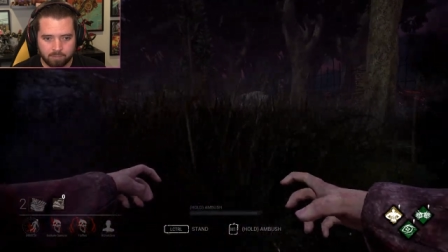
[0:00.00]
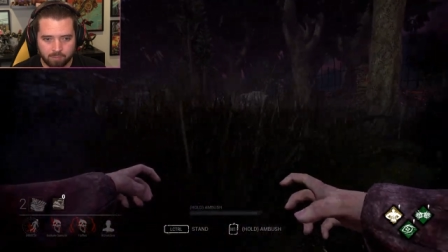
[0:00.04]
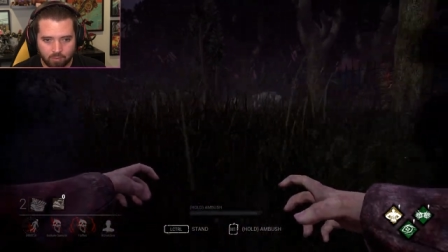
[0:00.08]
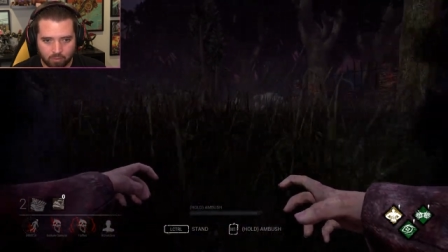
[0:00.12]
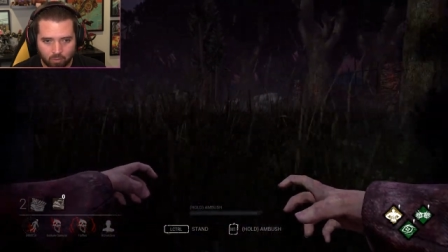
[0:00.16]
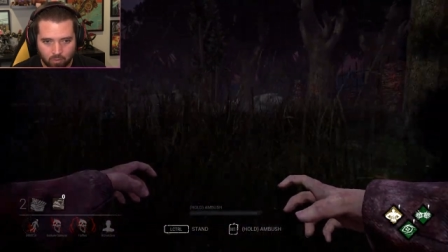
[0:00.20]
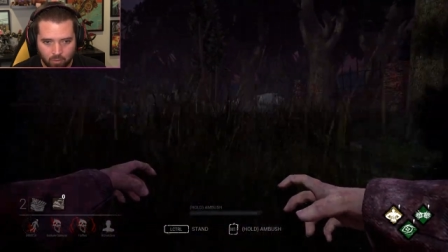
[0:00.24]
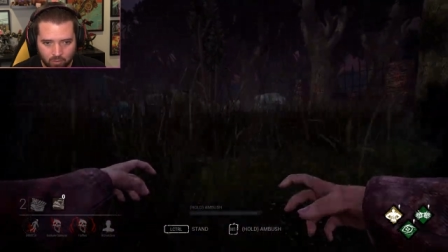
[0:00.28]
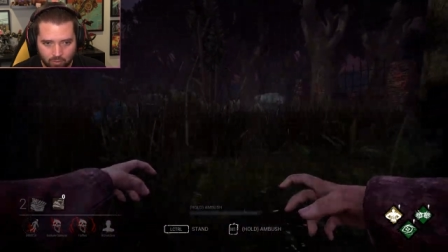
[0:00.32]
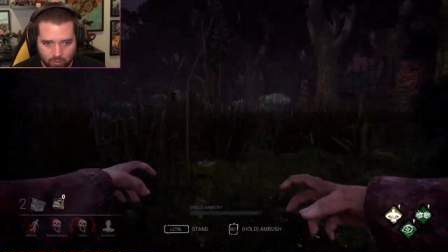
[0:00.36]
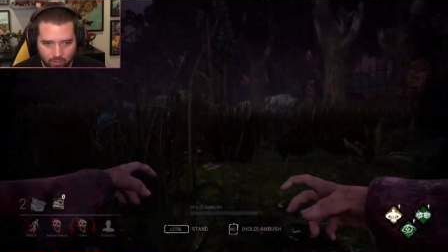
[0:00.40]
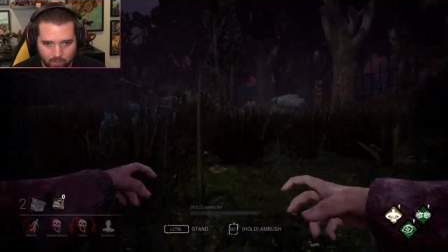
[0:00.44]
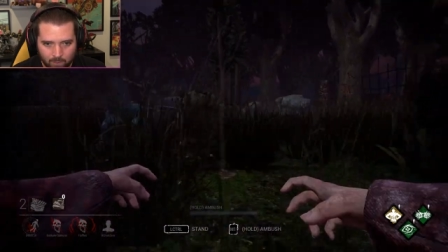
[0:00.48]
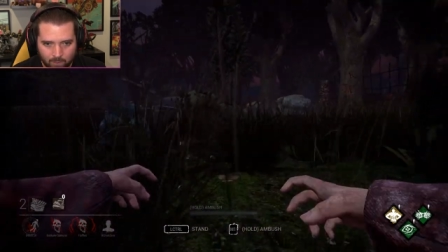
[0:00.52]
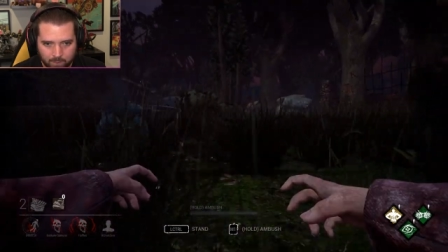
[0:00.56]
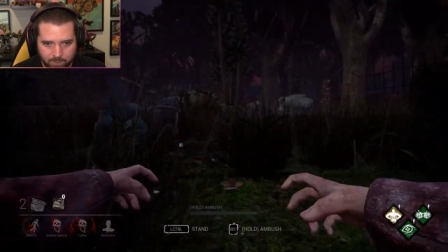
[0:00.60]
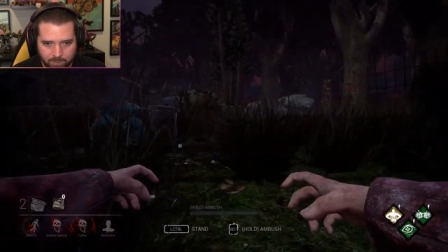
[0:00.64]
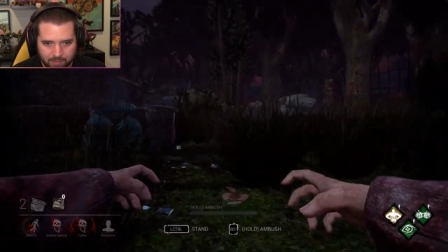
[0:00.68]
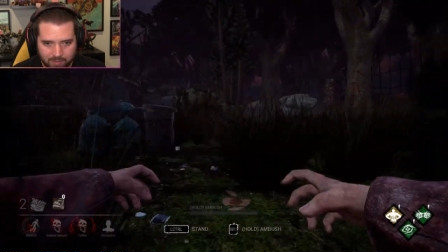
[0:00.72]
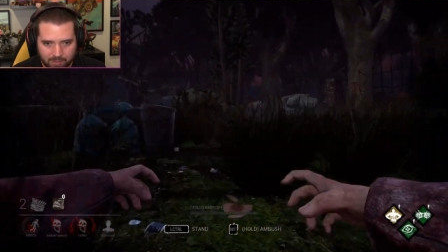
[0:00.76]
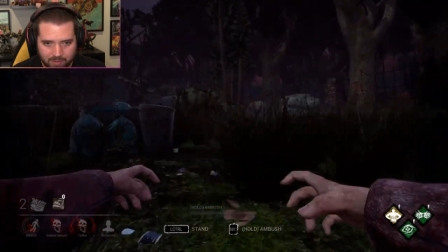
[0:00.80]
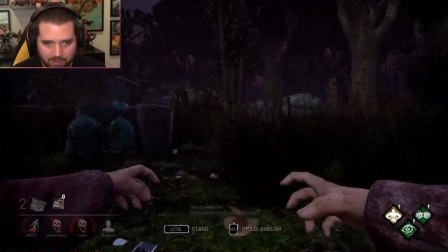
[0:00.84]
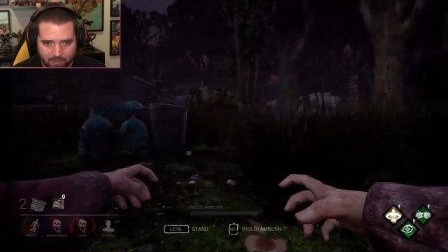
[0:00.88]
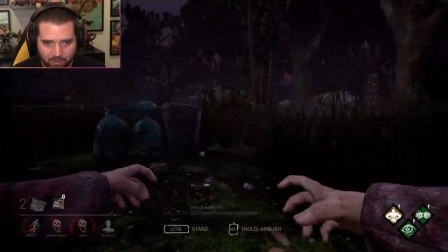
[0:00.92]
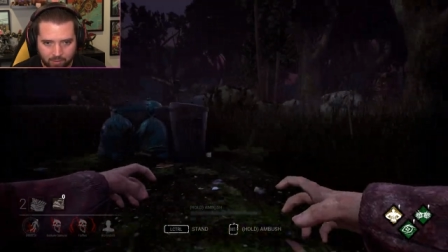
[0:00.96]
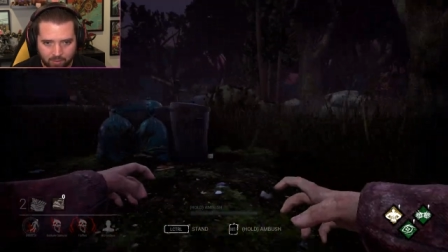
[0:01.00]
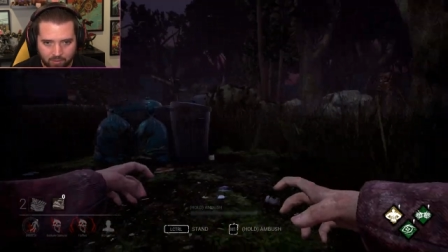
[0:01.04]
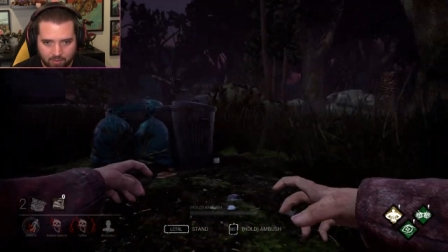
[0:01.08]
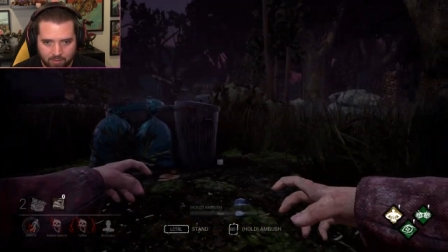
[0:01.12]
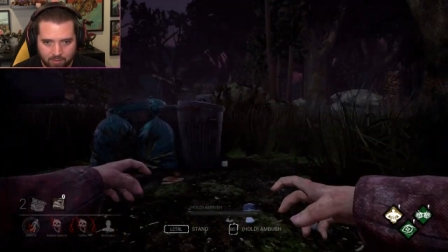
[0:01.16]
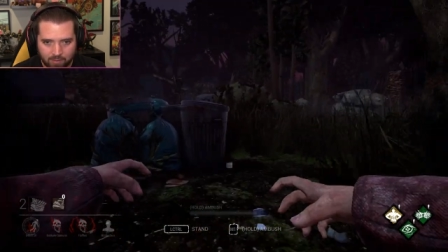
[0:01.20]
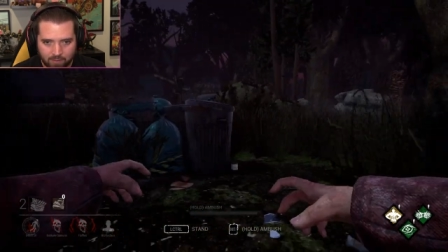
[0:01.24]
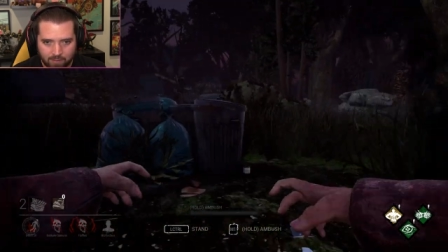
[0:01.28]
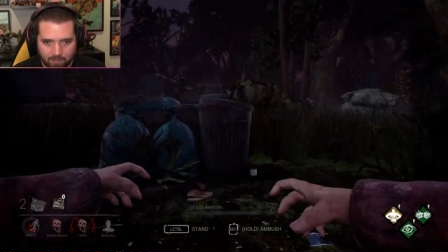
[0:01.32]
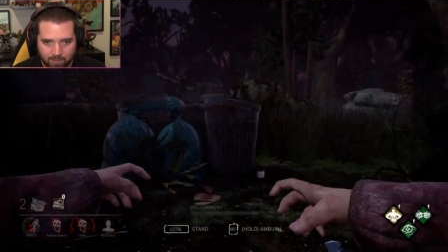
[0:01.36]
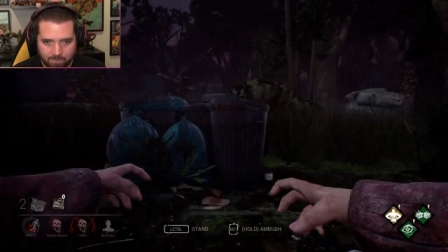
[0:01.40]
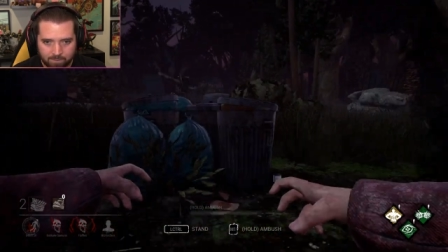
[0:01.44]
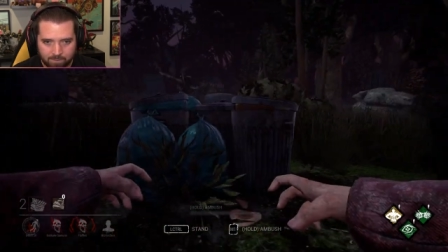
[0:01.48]
Poor Bill.
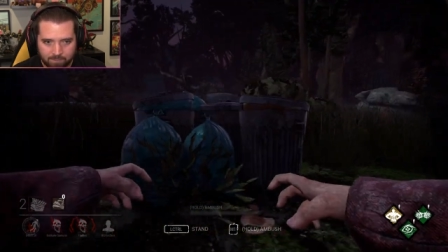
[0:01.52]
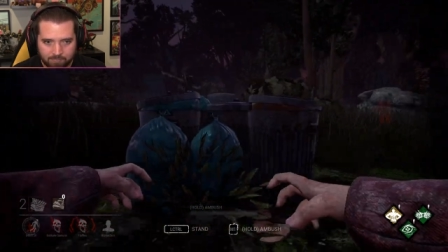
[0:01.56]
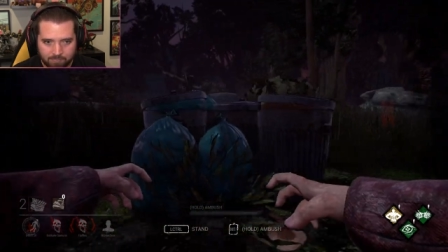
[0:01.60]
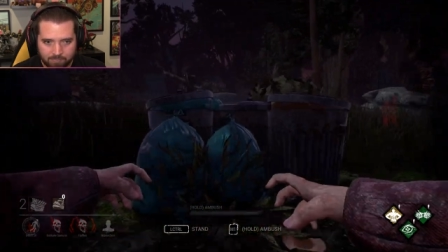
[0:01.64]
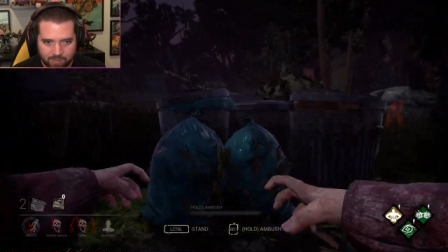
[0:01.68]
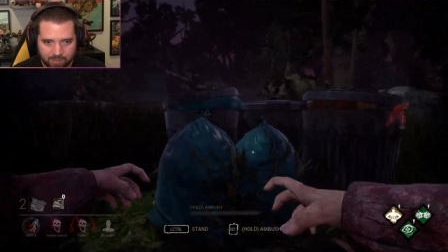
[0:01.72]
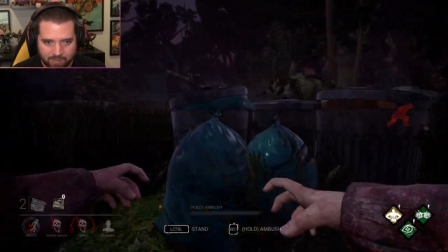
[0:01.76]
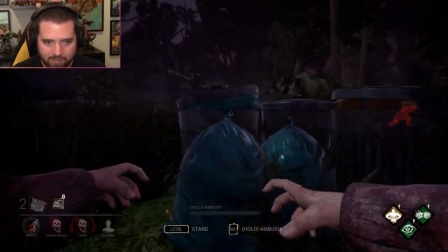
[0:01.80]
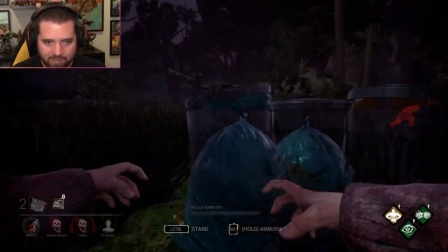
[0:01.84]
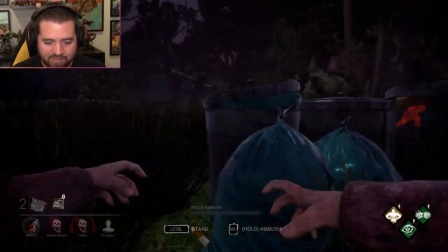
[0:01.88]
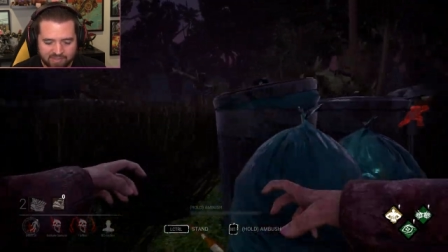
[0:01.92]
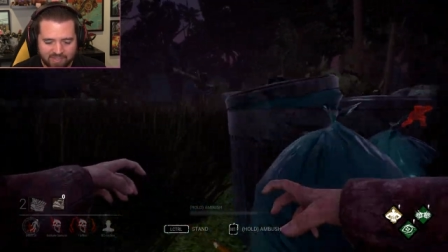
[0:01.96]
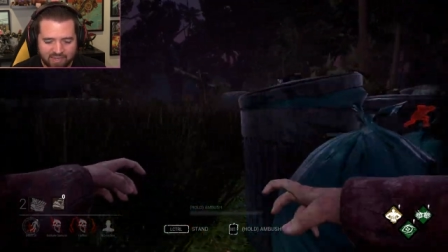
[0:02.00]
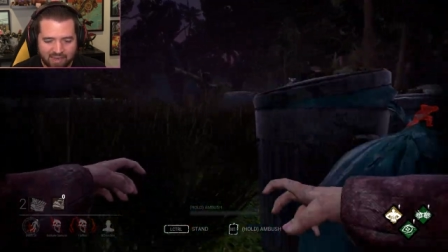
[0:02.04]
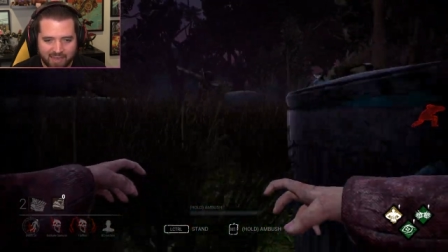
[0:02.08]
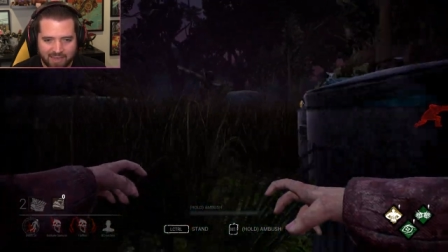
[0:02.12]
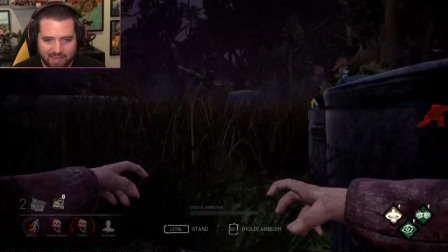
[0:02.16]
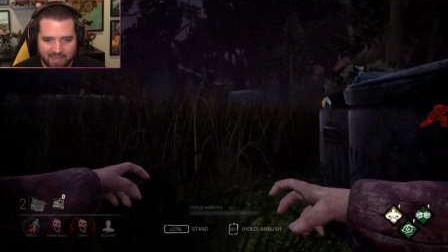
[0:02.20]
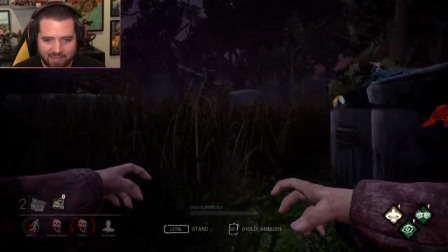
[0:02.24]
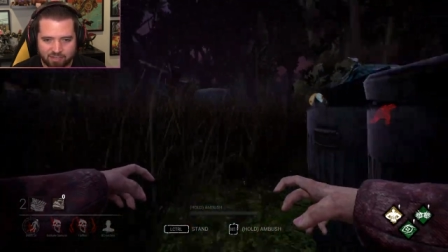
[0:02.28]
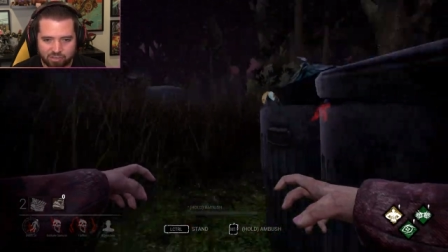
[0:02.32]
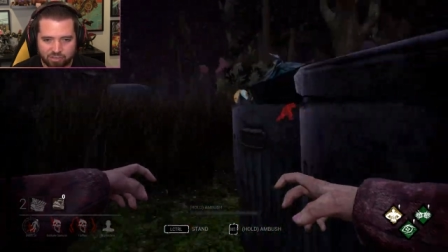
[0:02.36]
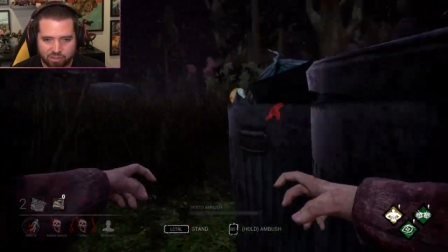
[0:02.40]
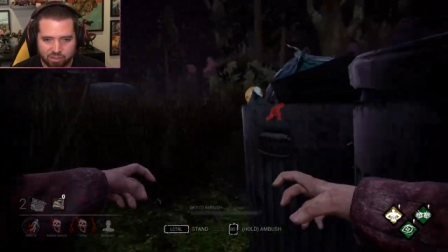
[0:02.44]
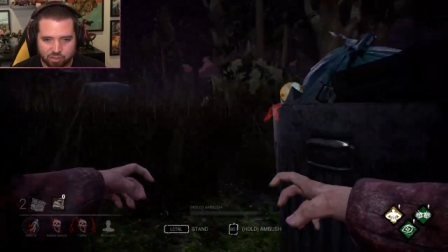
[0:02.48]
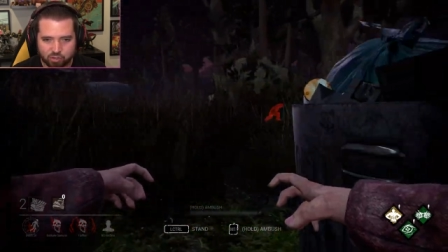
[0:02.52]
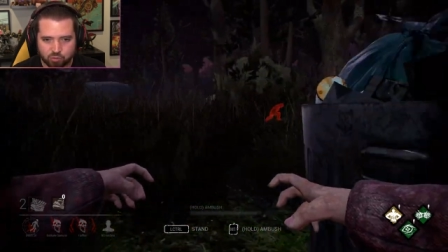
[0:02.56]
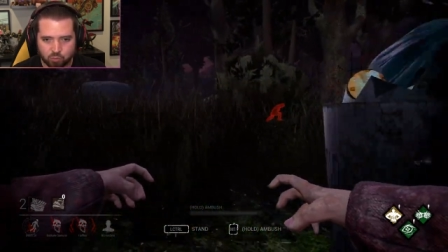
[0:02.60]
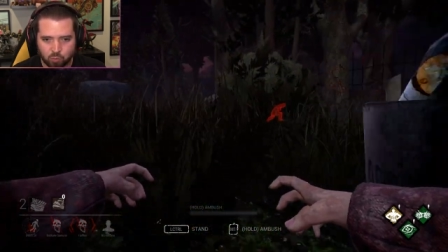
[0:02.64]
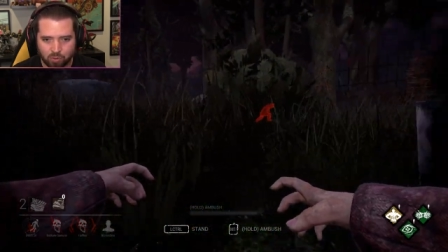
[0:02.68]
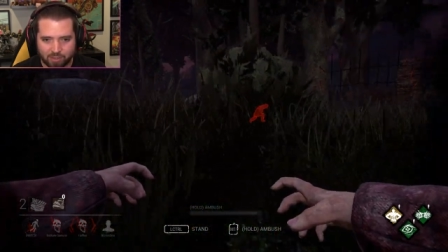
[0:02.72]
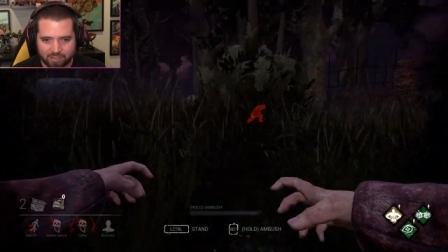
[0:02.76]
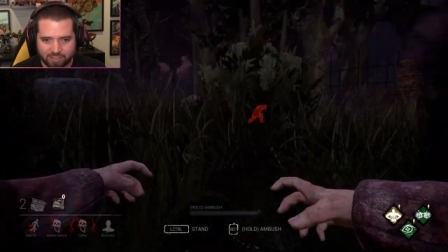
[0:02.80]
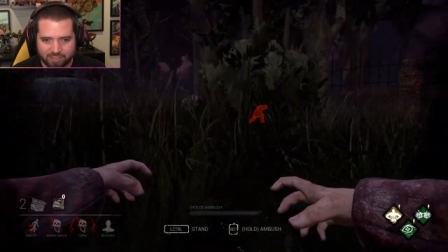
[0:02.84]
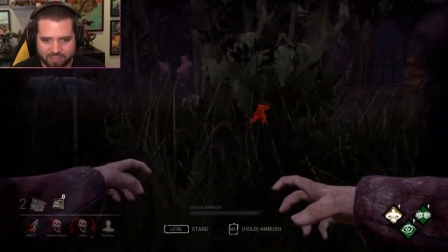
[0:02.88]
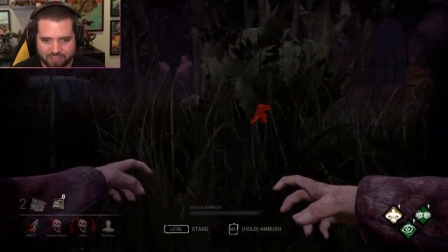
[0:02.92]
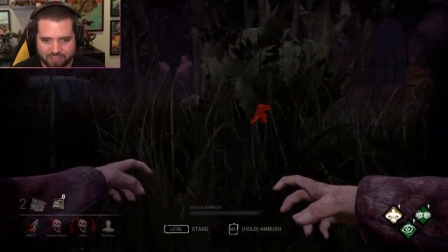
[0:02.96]
His head just went...